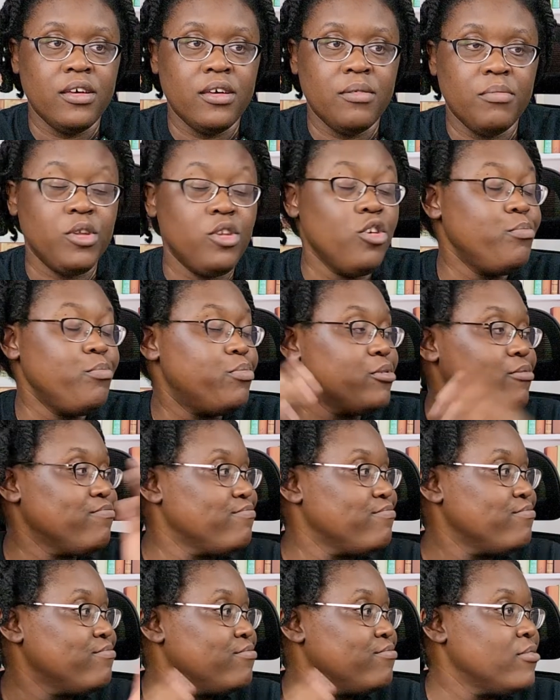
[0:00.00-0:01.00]
but nope,
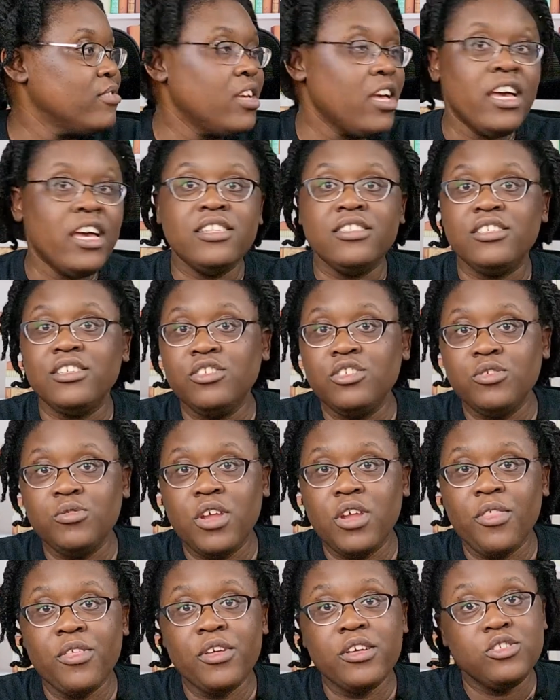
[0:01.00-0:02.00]
didn't do
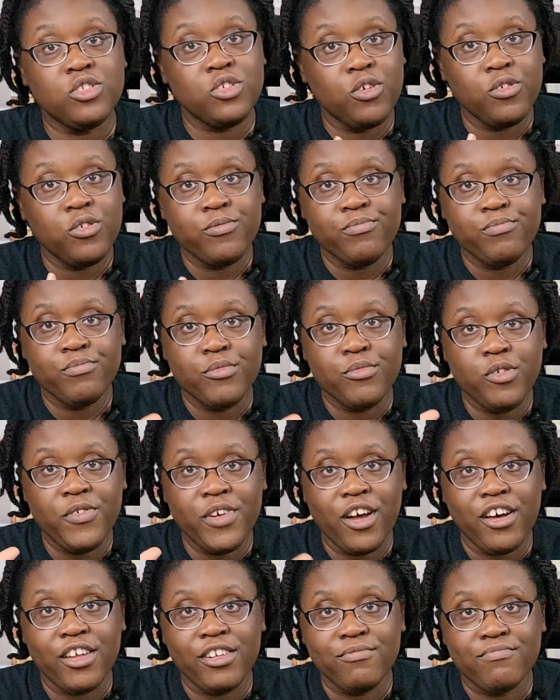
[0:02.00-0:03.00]
nothing, so
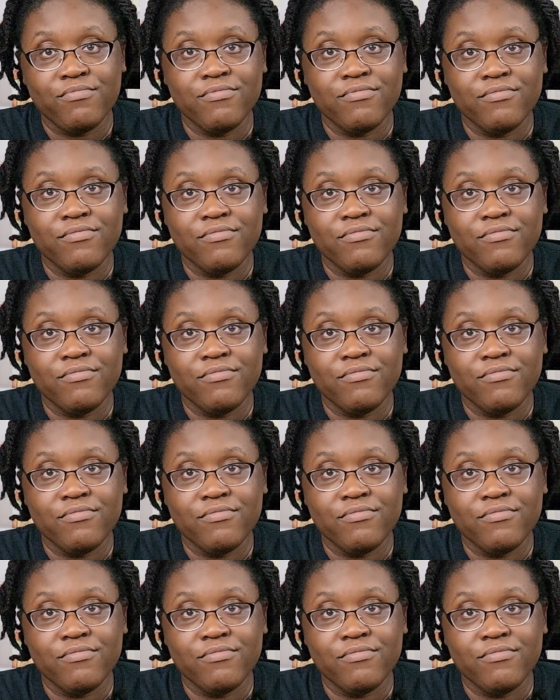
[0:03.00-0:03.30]
moving on.